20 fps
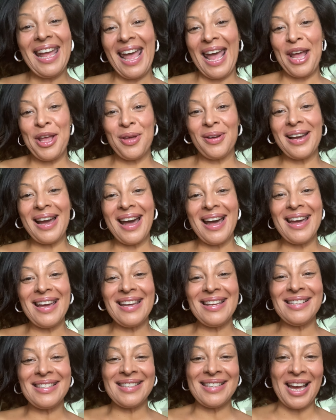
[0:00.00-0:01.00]
Hey you
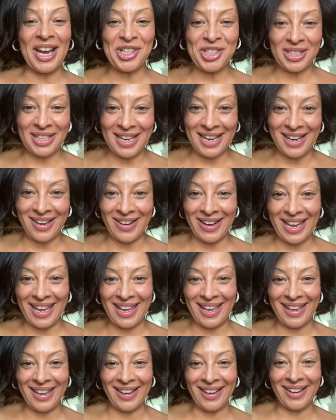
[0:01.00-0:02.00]
guys, Sasha Gary
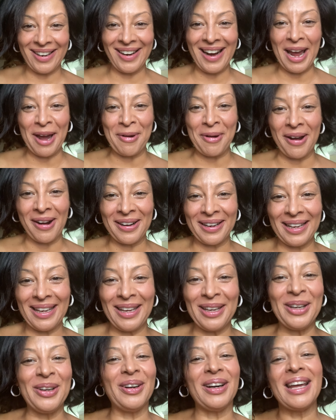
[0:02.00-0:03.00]
here. How are
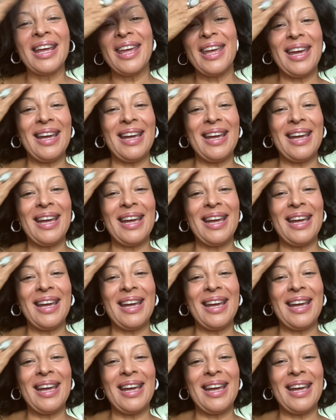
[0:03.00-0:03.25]
you?